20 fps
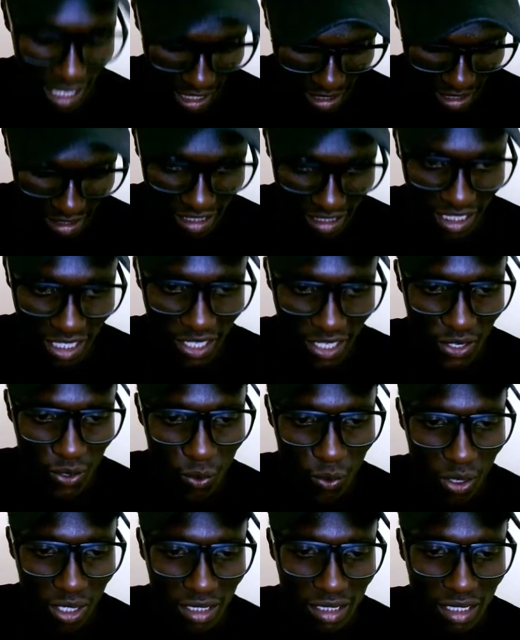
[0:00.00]
see
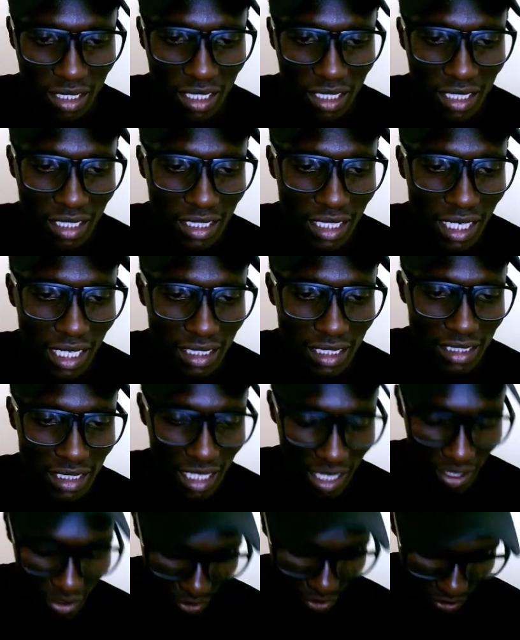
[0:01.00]
what it returns. Now you